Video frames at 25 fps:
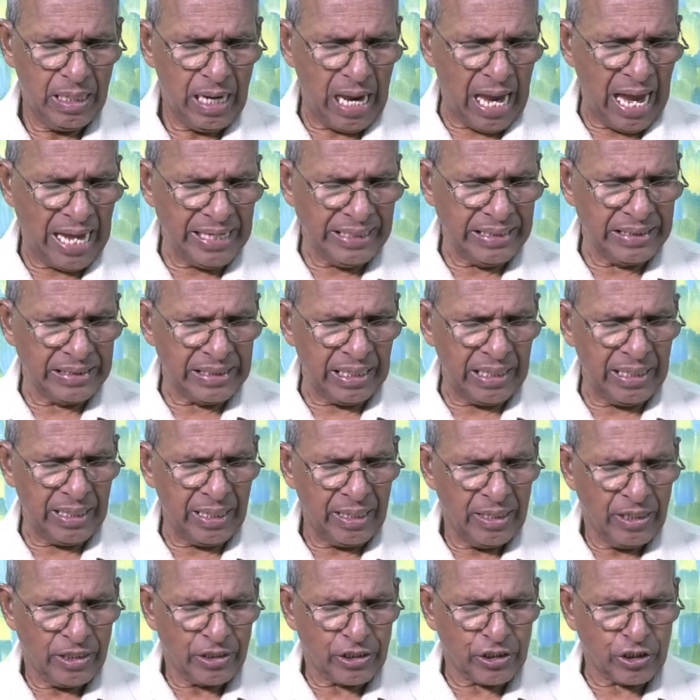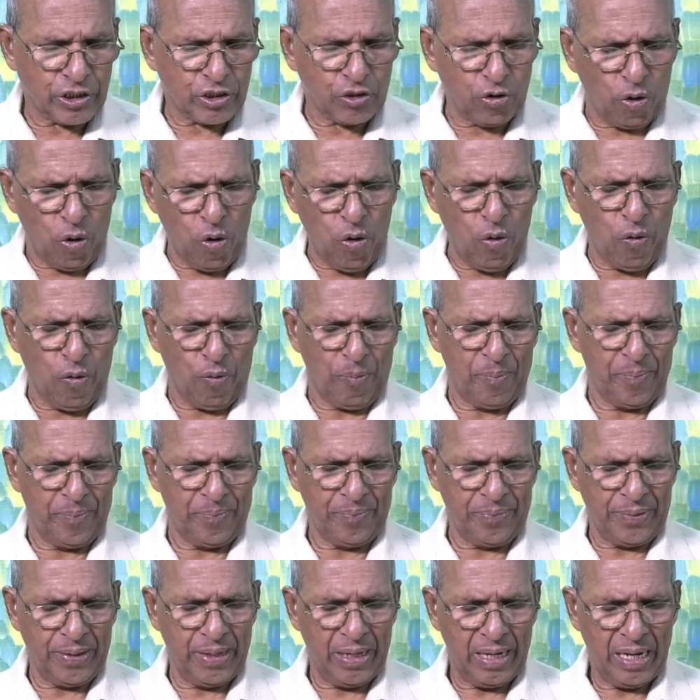and storm
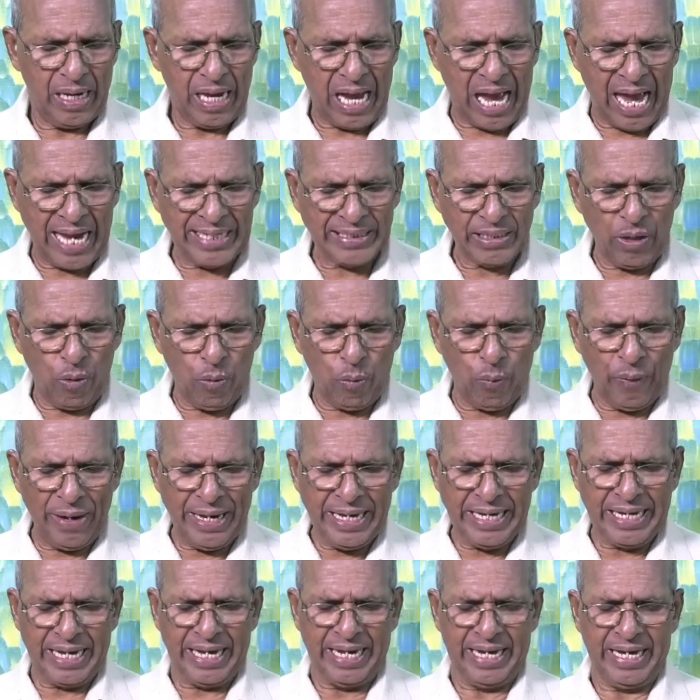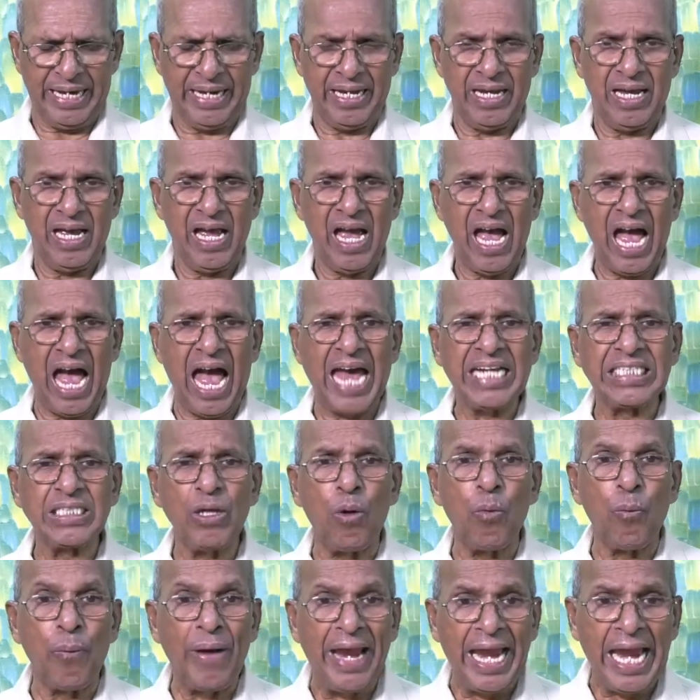and the wind and
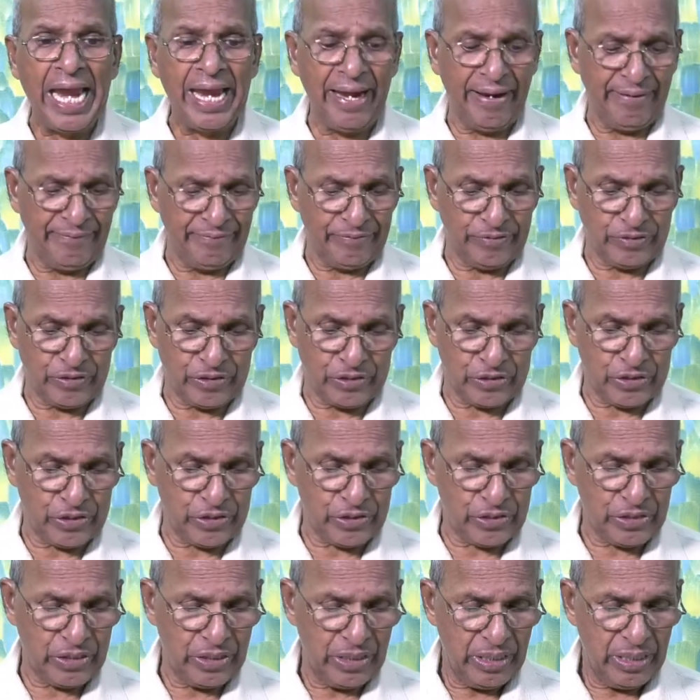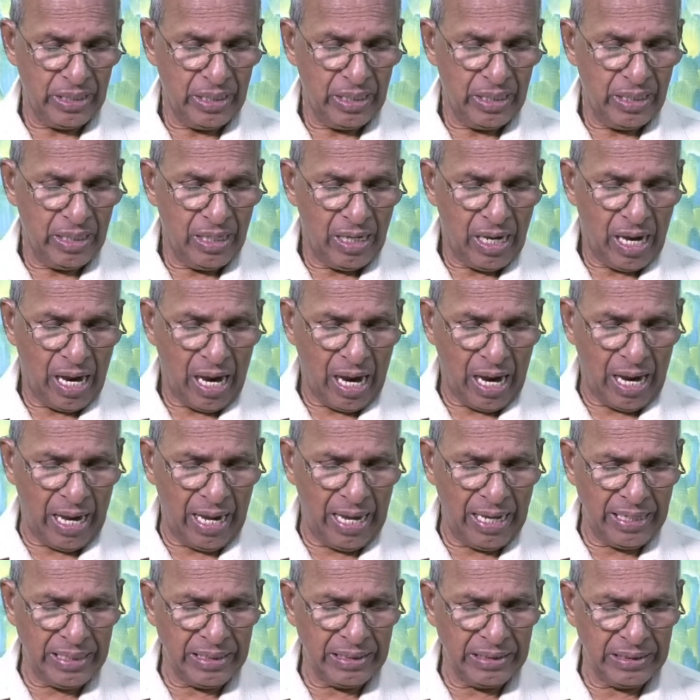the waves,
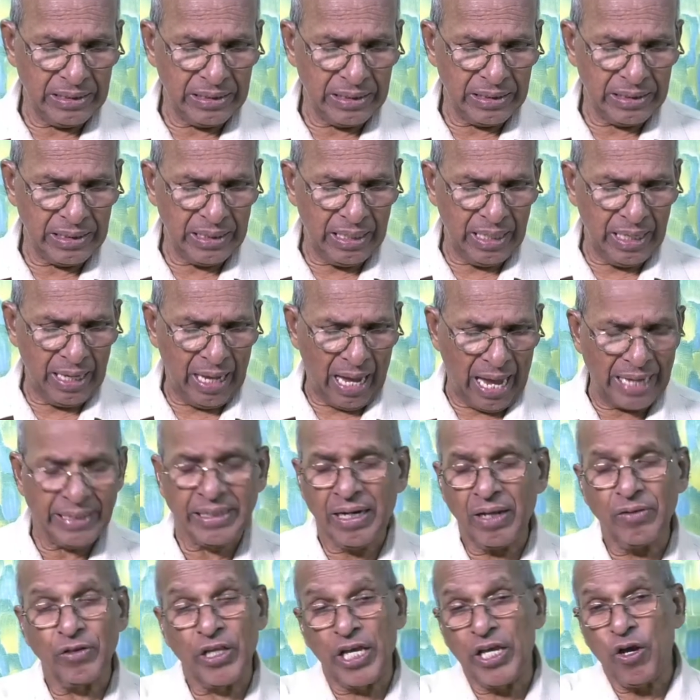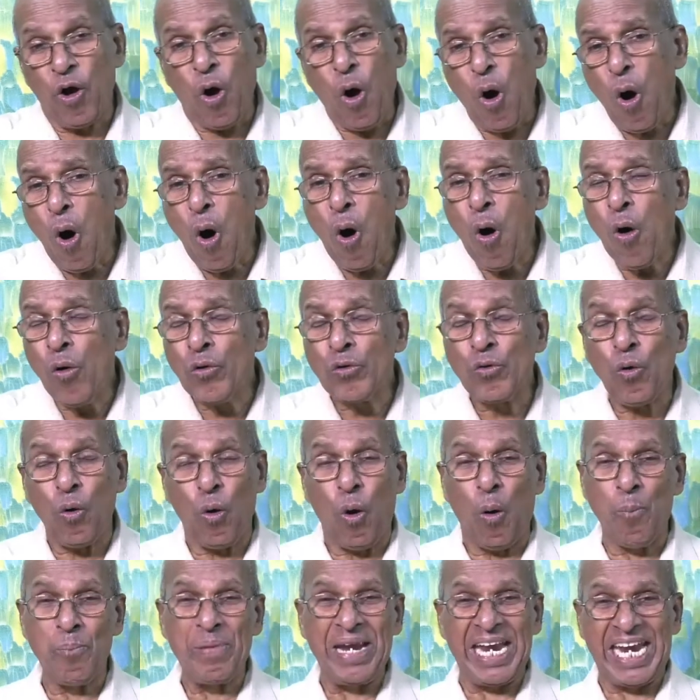and they all
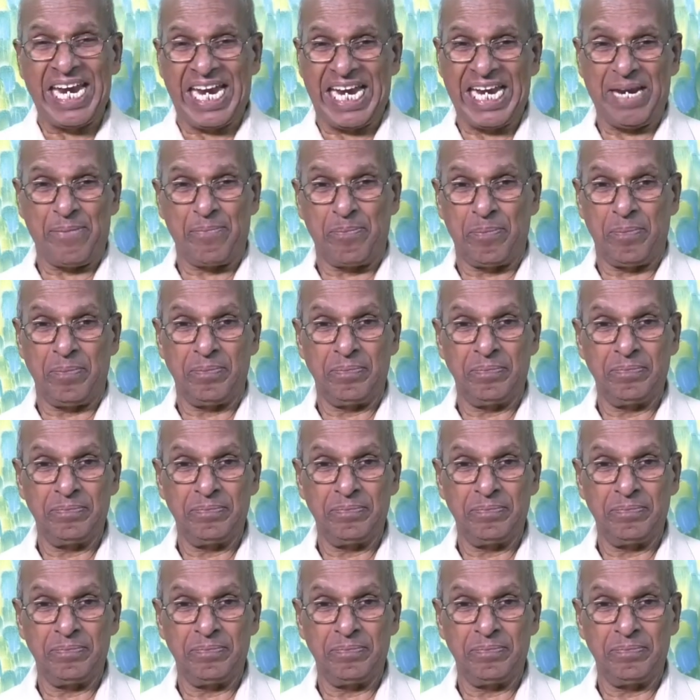obey him.